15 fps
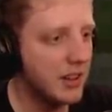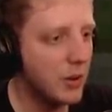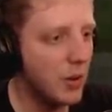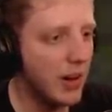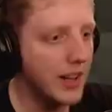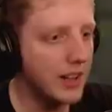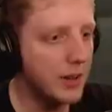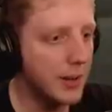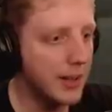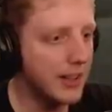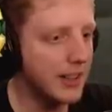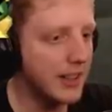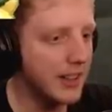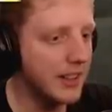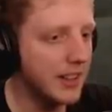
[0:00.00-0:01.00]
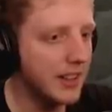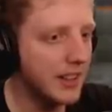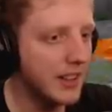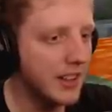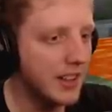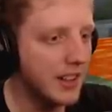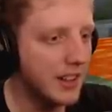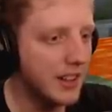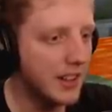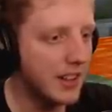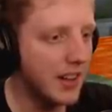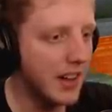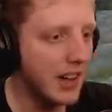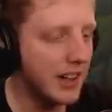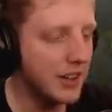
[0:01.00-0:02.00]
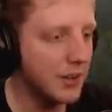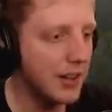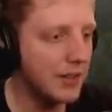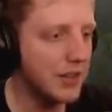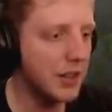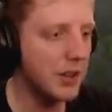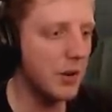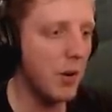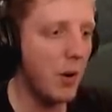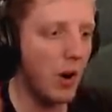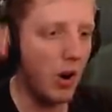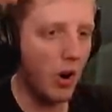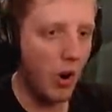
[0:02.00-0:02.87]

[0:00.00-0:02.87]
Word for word: quite quickly and I don't have to go